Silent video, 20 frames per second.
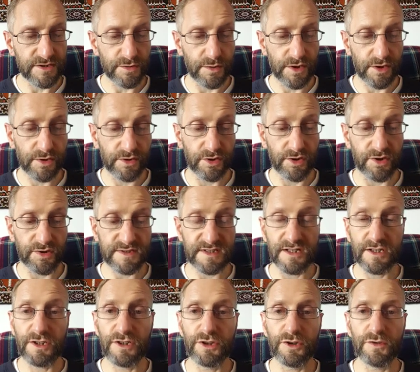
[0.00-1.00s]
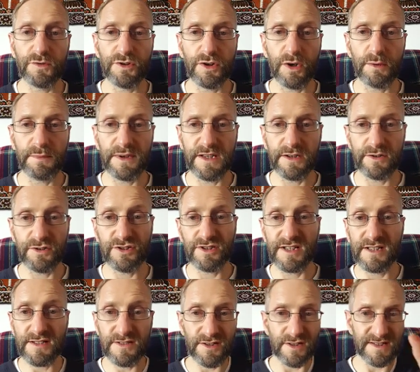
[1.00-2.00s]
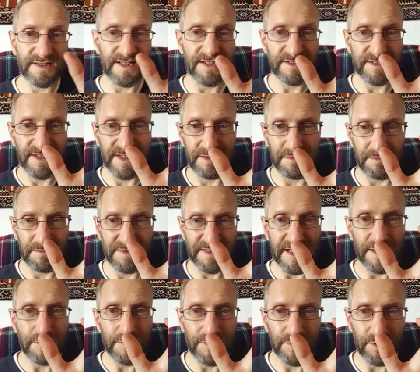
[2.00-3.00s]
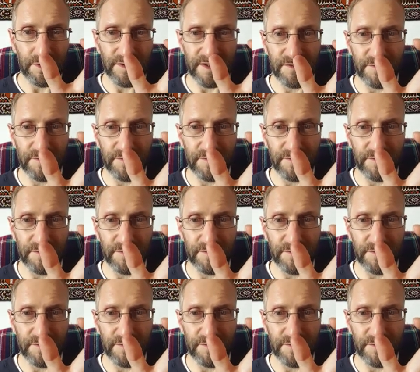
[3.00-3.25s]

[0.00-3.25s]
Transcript: to a close and a new dawn being ushered in. So it's actually central.